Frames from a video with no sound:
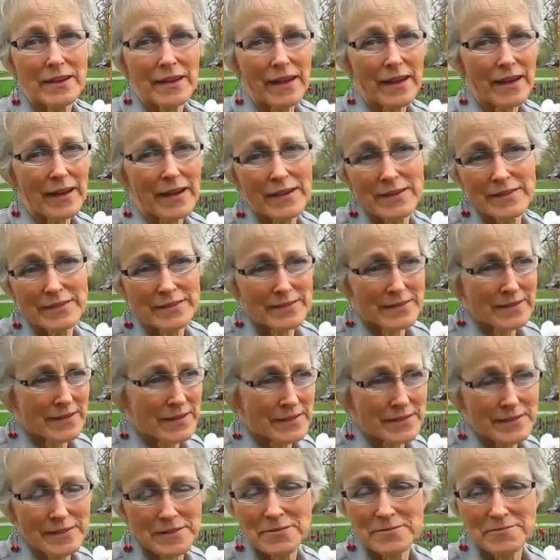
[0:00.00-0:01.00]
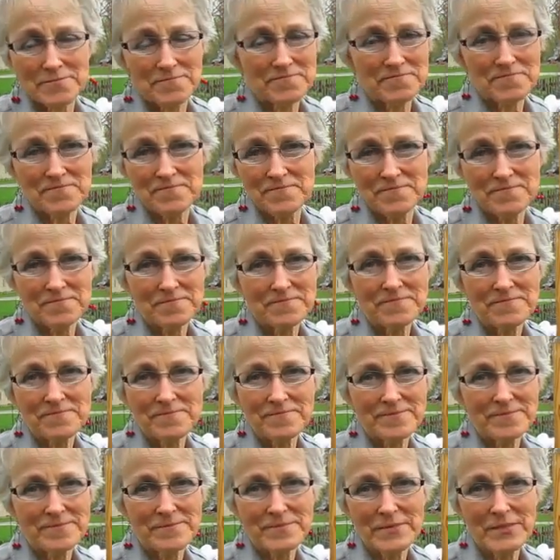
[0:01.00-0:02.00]
And uh,
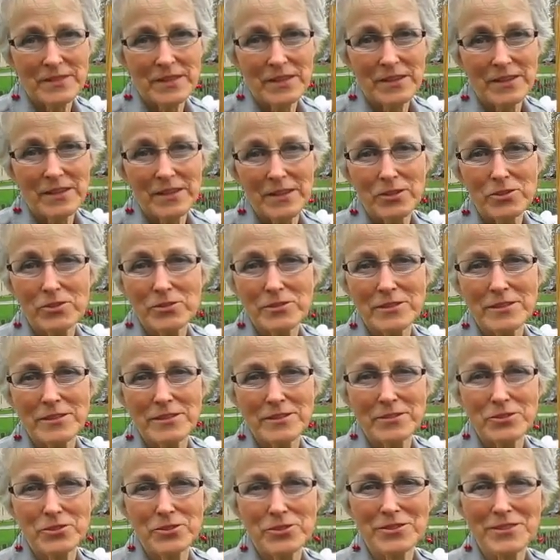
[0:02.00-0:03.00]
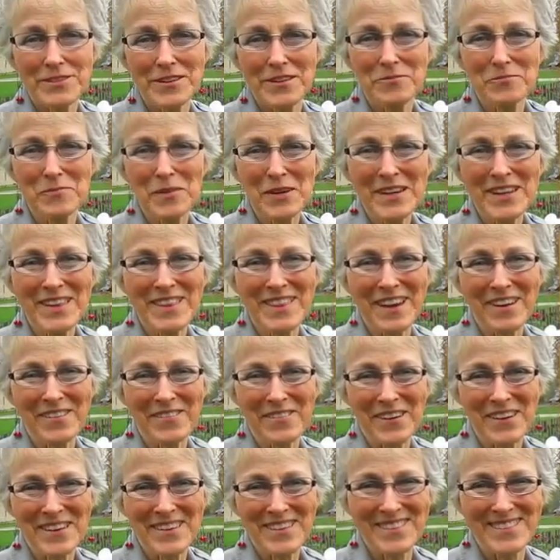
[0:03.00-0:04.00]
You'll, you'll save money that
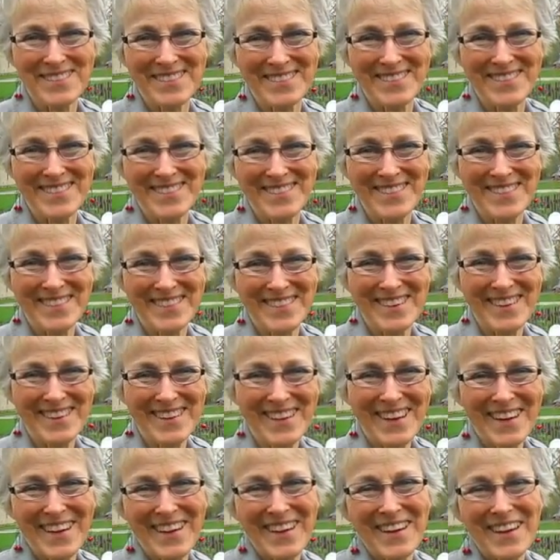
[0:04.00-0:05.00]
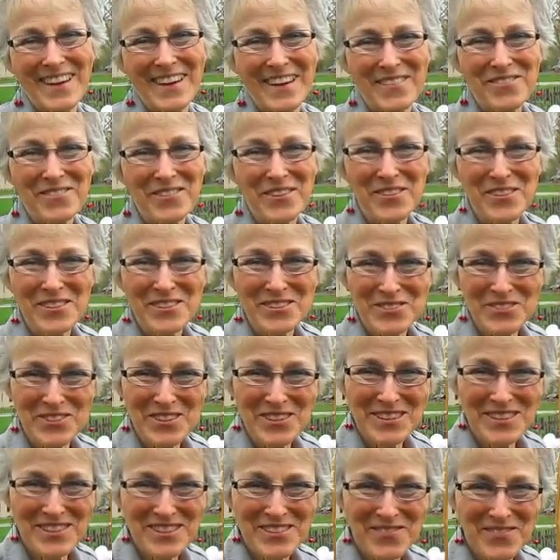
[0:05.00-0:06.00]
way. If you
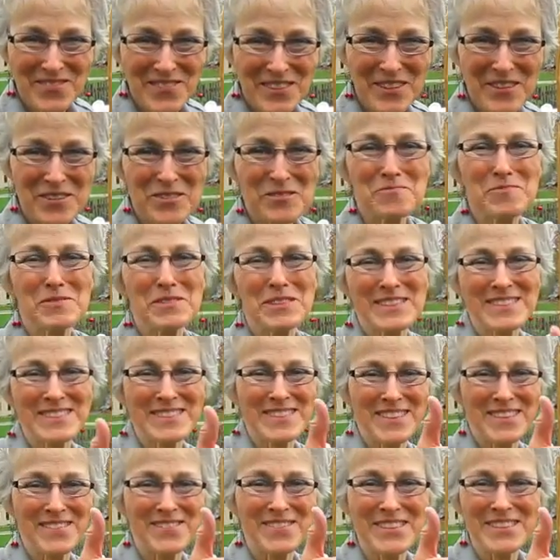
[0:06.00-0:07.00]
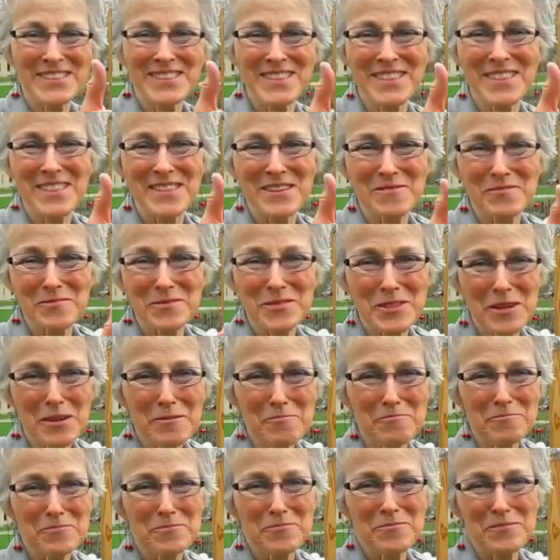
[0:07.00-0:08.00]
enjoyed this video, please give us a thumbs up.
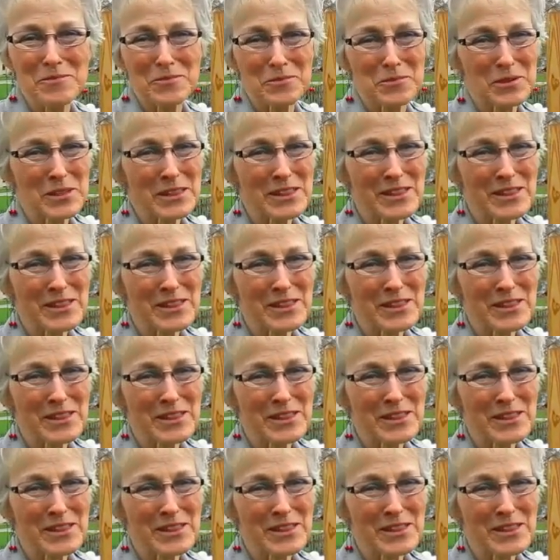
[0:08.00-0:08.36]
We'd